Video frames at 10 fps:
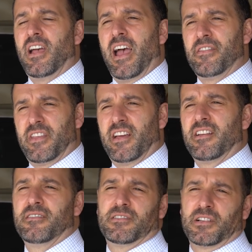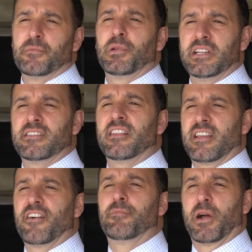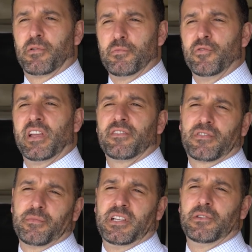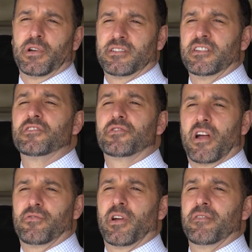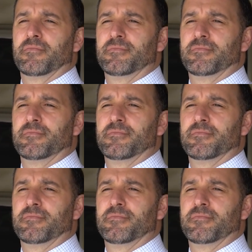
and then complete the theft by removing it from the resident's driveway.